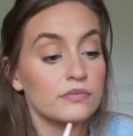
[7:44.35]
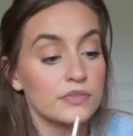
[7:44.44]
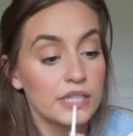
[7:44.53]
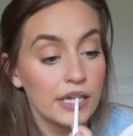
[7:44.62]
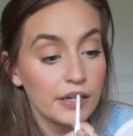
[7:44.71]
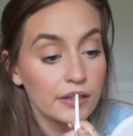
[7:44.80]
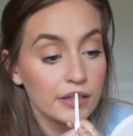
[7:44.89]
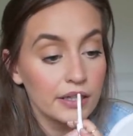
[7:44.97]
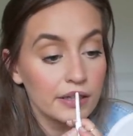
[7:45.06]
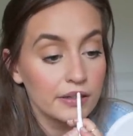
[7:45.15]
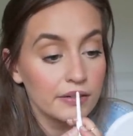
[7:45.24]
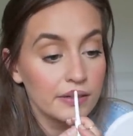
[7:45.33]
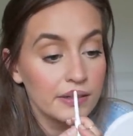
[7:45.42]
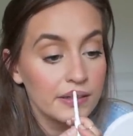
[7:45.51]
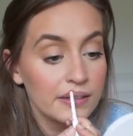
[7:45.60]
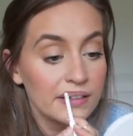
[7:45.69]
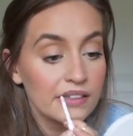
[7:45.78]
tingly and
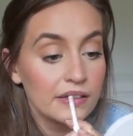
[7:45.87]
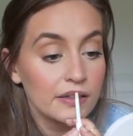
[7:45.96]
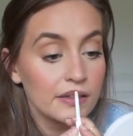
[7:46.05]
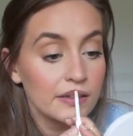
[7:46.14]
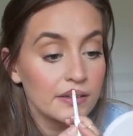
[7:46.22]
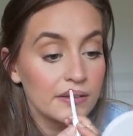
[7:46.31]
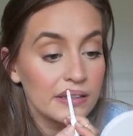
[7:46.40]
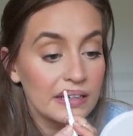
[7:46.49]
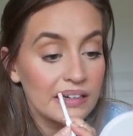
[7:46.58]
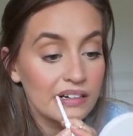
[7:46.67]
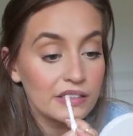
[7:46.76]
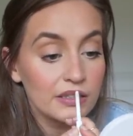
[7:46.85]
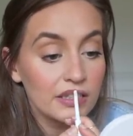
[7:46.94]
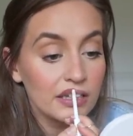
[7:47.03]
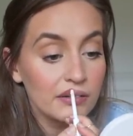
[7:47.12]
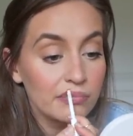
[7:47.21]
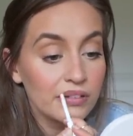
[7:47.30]

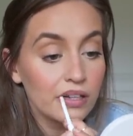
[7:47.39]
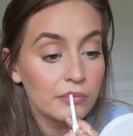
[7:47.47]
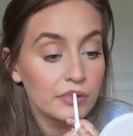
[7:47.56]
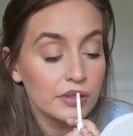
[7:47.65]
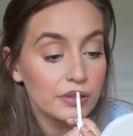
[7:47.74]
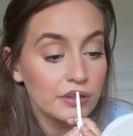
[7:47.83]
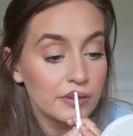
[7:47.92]
actually plumped.